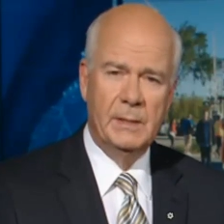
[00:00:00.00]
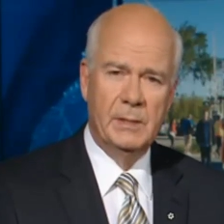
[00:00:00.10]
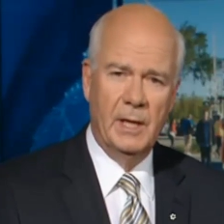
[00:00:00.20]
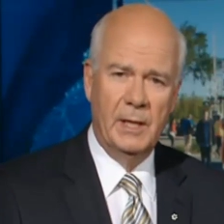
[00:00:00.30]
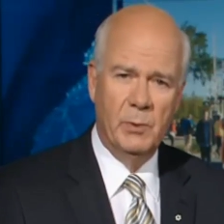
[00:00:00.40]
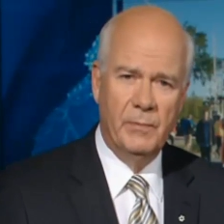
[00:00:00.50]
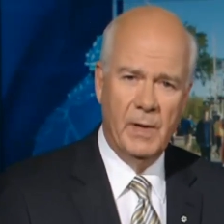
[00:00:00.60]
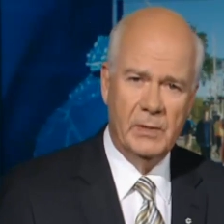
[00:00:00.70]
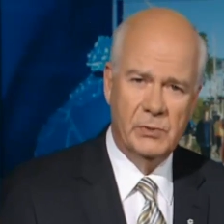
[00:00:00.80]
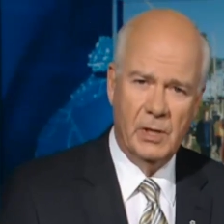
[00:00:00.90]
Tonight, we've
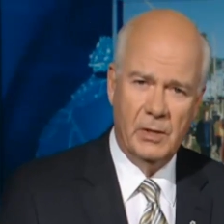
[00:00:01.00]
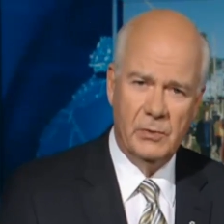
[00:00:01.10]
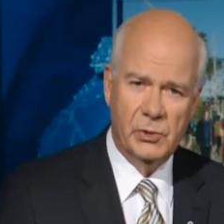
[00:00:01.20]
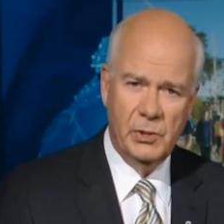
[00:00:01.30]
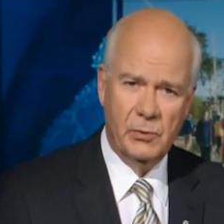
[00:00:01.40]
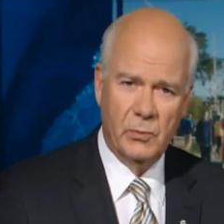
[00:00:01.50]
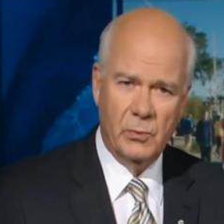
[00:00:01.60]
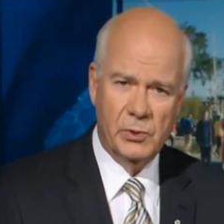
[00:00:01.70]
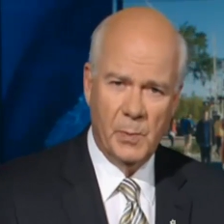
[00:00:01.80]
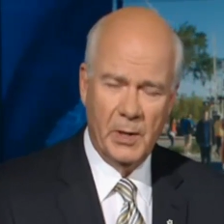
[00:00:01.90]
asked our senior
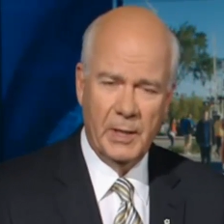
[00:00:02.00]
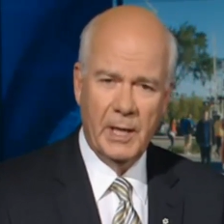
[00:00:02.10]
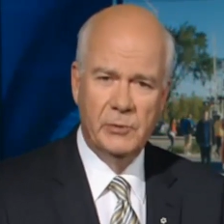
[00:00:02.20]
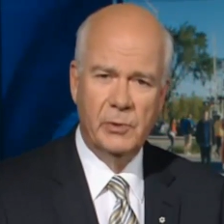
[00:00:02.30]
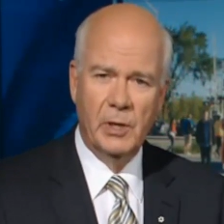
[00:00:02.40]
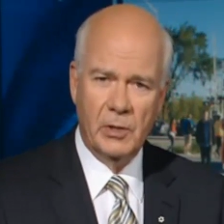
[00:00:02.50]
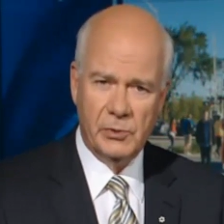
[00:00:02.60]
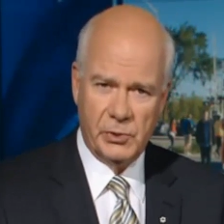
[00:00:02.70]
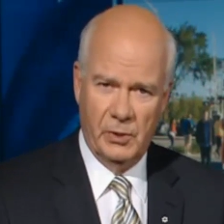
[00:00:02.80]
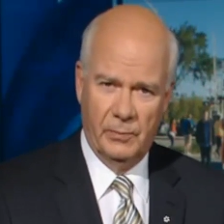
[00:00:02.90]
correspondent, Adrienne
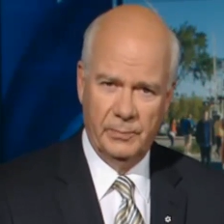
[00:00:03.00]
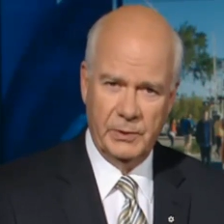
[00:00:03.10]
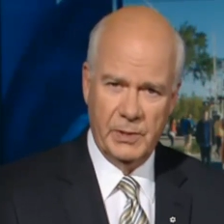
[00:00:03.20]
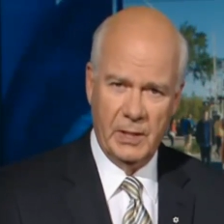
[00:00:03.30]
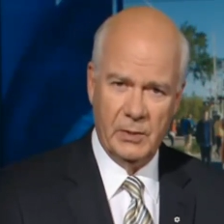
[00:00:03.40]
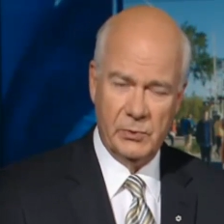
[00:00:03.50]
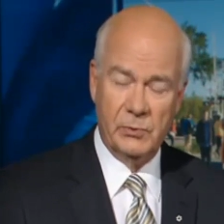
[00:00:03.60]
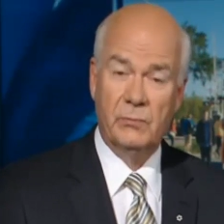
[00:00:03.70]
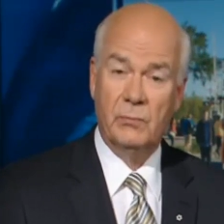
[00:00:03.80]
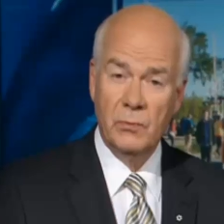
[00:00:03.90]
Arsenault, to take
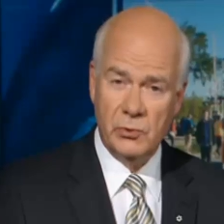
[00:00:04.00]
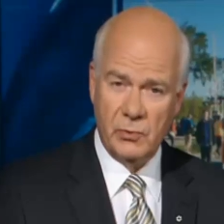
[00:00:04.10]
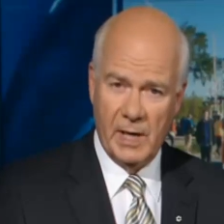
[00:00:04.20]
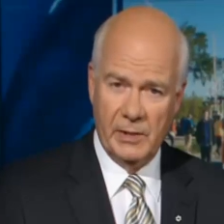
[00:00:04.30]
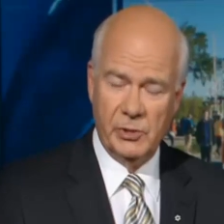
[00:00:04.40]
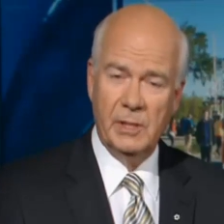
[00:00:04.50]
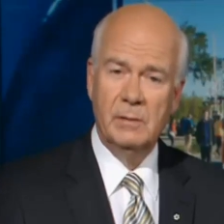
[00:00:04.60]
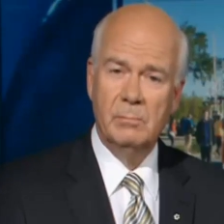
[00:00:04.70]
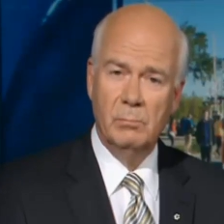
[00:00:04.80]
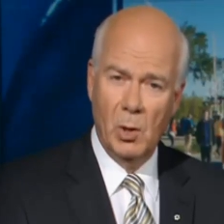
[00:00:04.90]
us through the
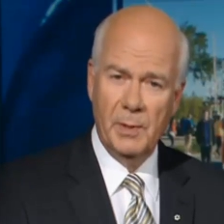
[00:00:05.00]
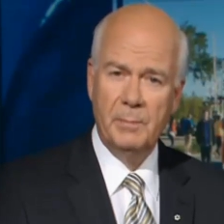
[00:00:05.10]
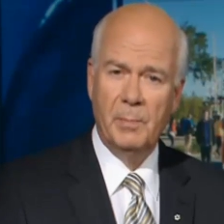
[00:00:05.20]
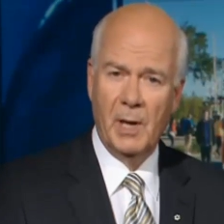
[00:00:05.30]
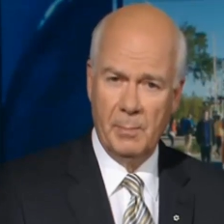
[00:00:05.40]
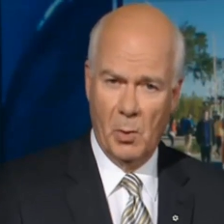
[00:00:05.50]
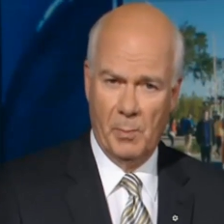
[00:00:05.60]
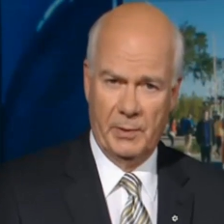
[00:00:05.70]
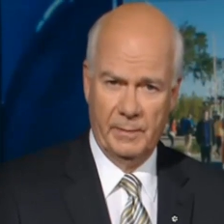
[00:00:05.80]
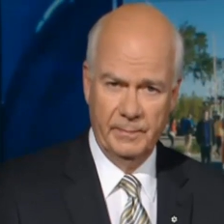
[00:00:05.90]
tragedy moment by
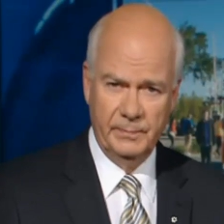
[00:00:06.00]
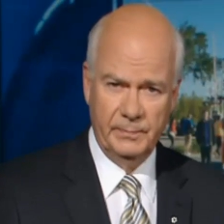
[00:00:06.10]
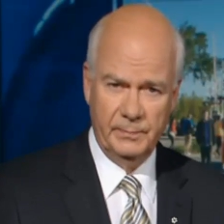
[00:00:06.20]
moment.